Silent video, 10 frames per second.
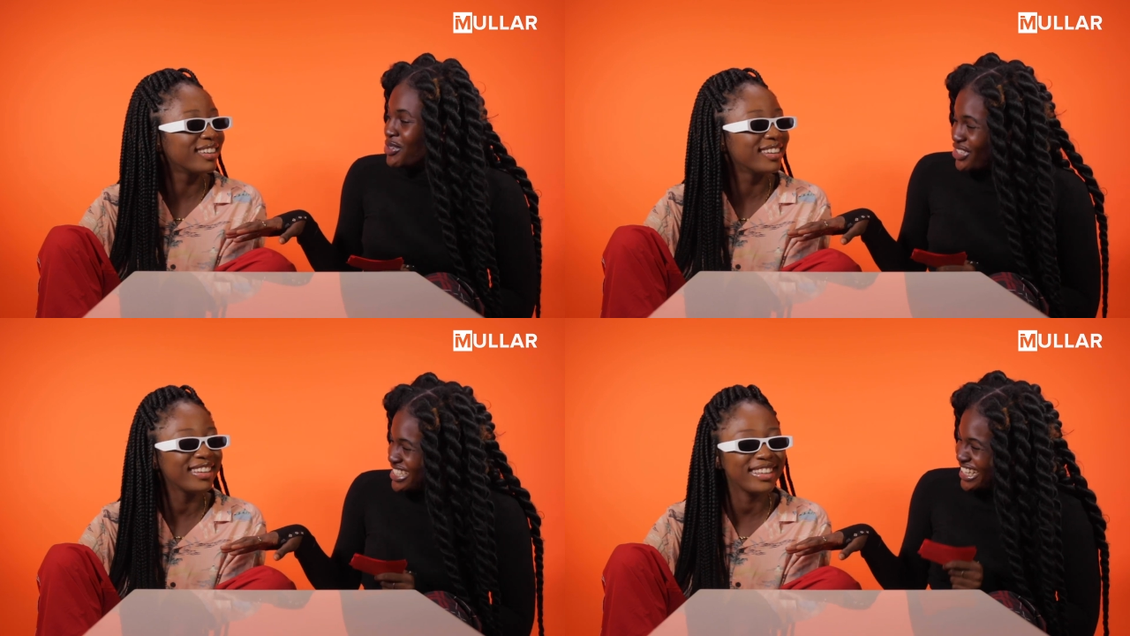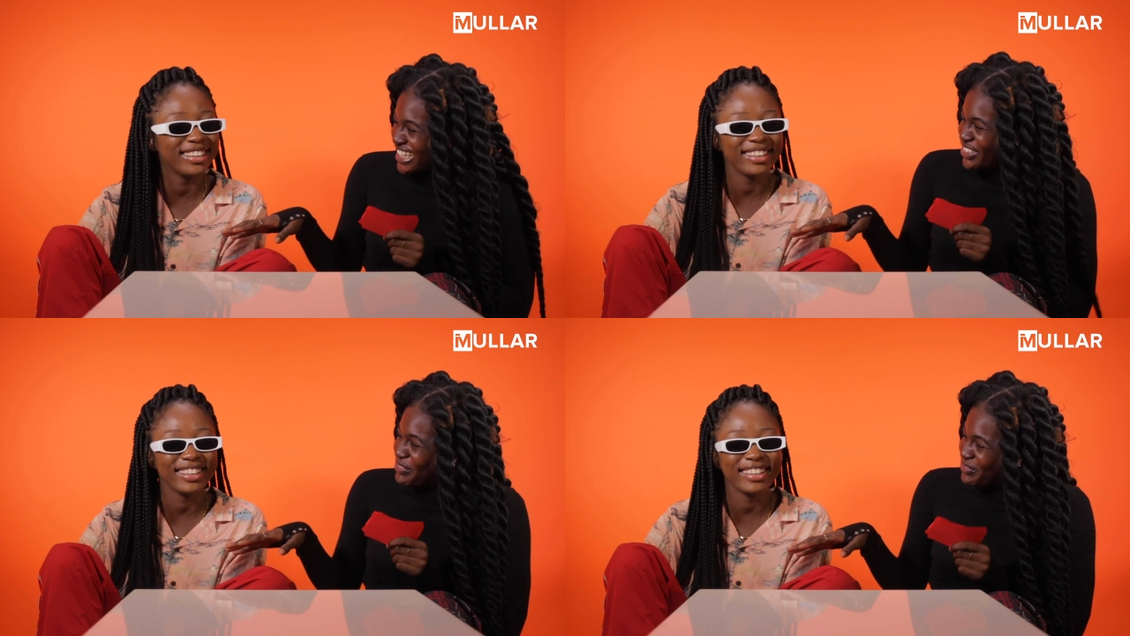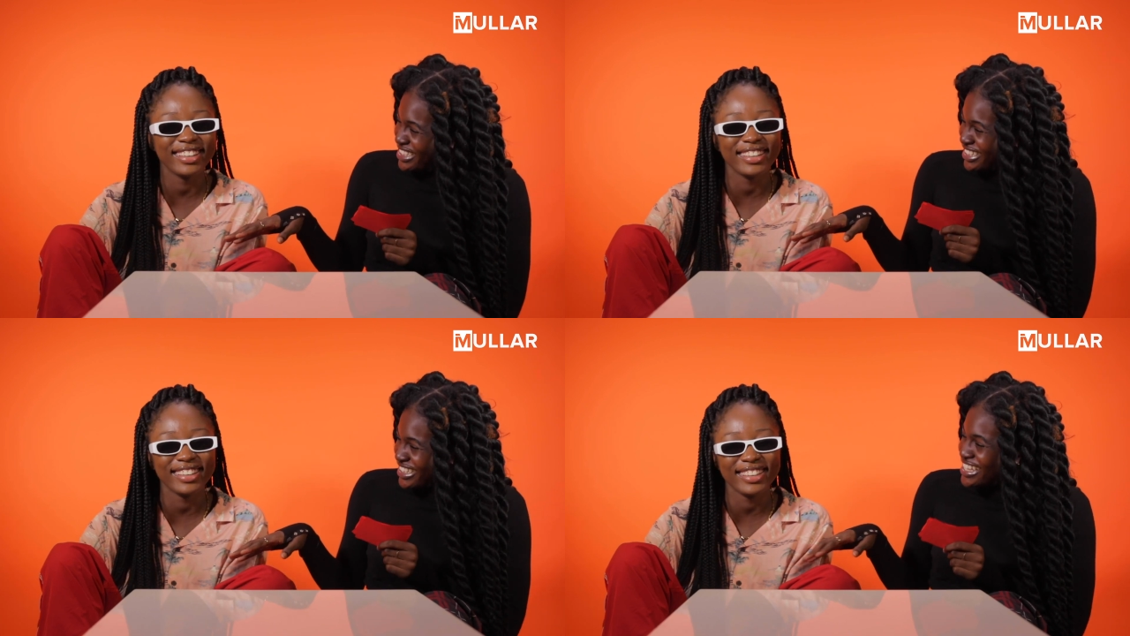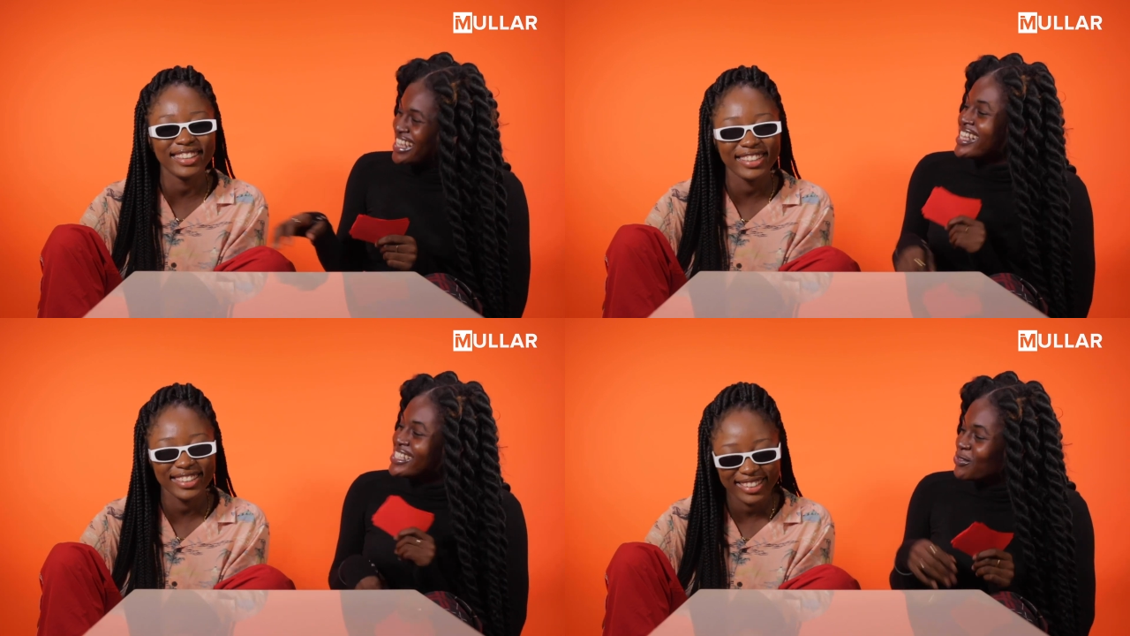Speaker 1: music opinion
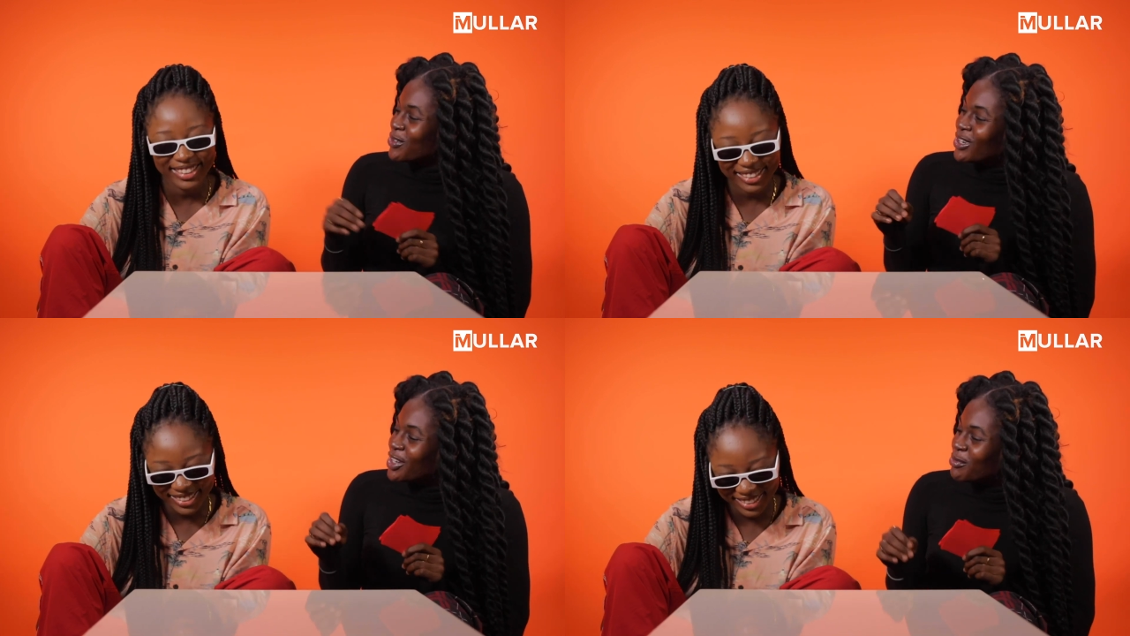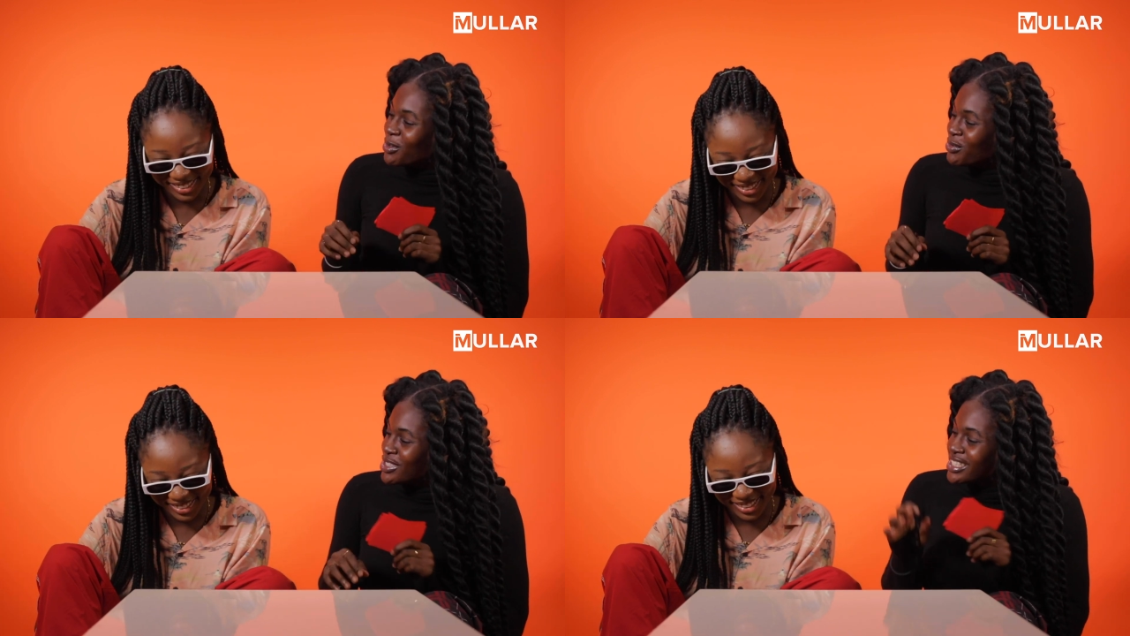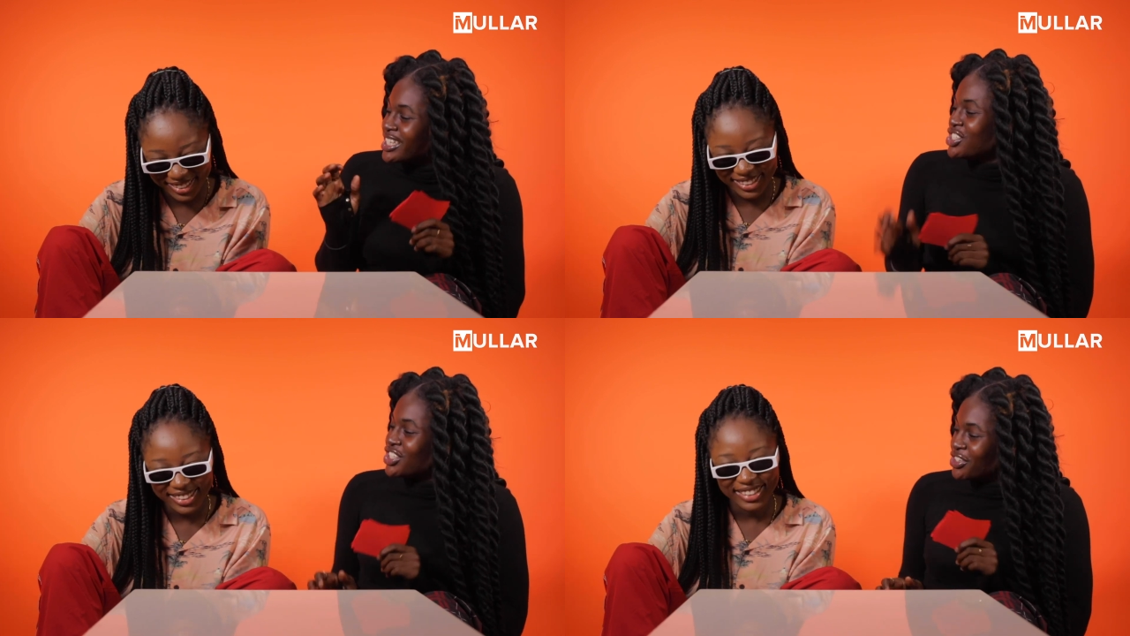so what about music in